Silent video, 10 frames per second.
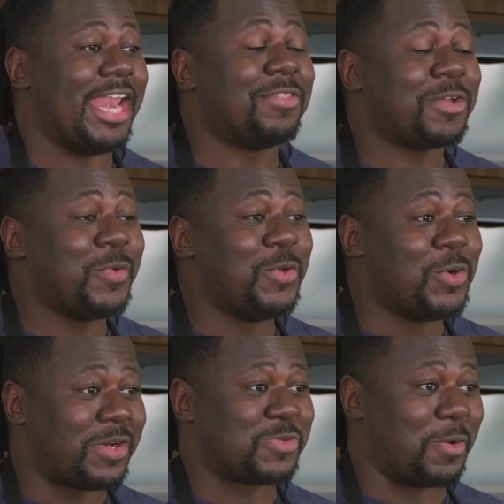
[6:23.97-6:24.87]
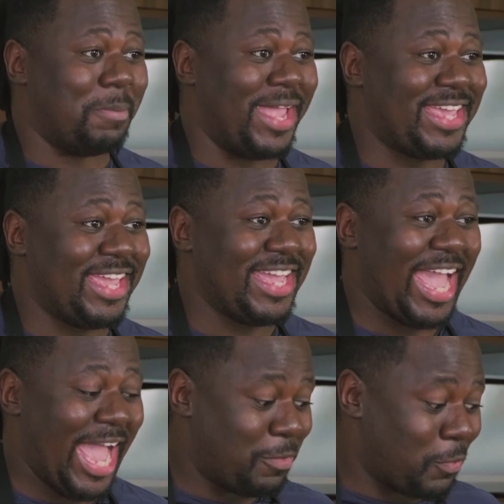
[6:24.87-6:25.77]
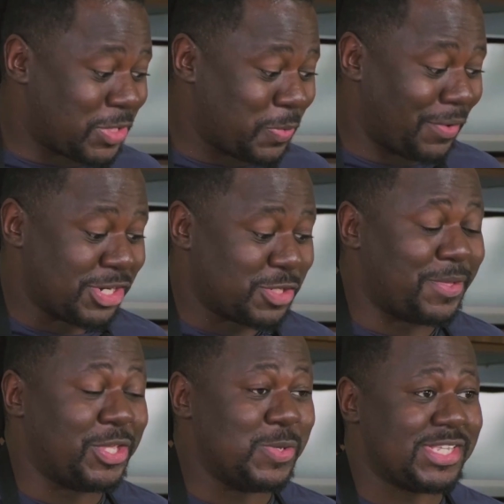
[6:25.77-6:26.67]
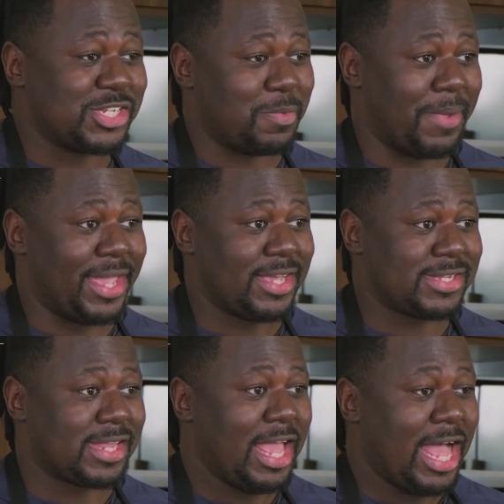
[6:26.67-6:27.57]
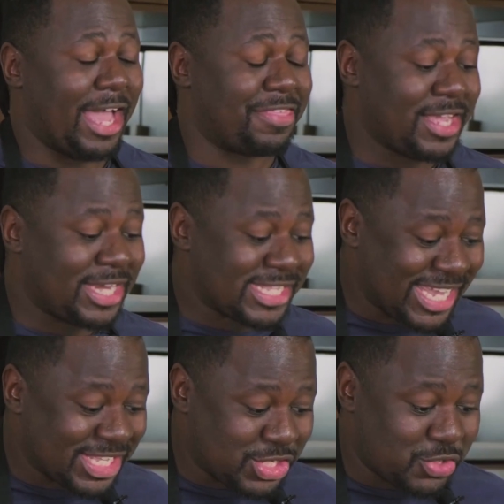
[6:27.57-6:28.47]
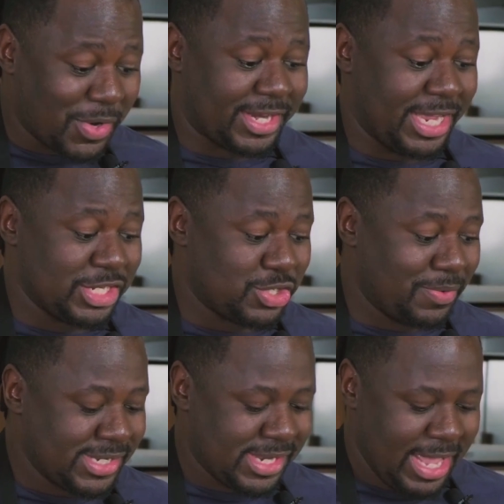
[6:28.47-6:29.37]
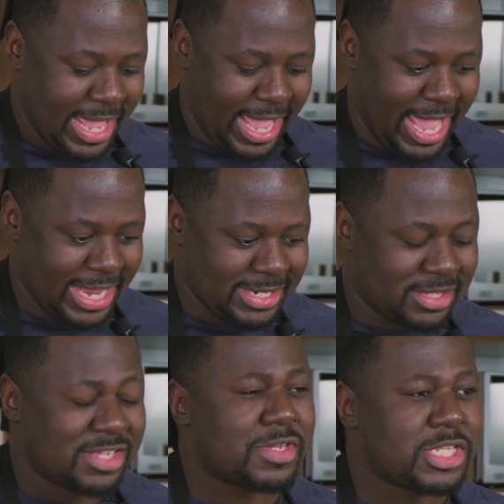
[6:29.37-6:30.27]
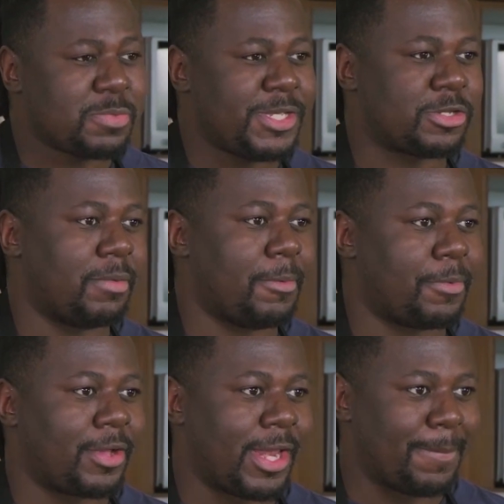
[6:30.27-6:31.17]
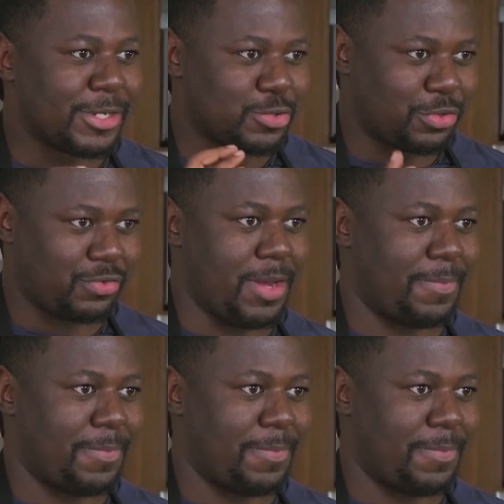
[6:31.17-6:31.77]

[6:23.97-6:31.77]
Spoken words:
Now that we know what we're making and what we're going to be using to make it, I think let's get straight into it. And this recipe is going to be broken up into 3